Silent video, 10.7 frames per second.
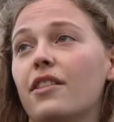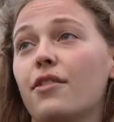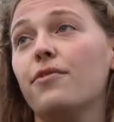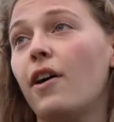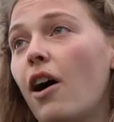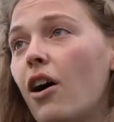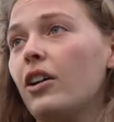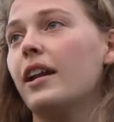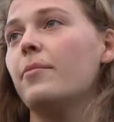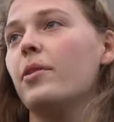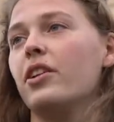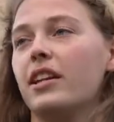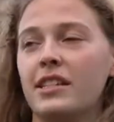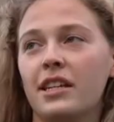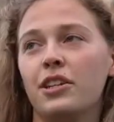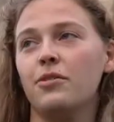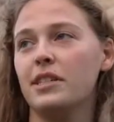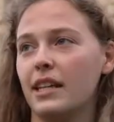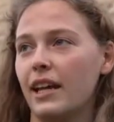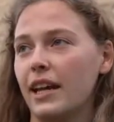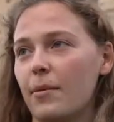the fall and I'm going to continue
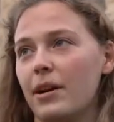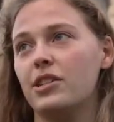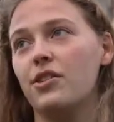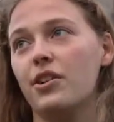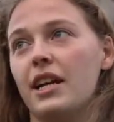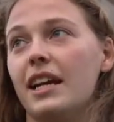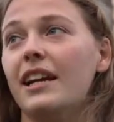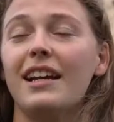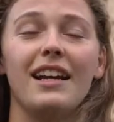until I get my degree.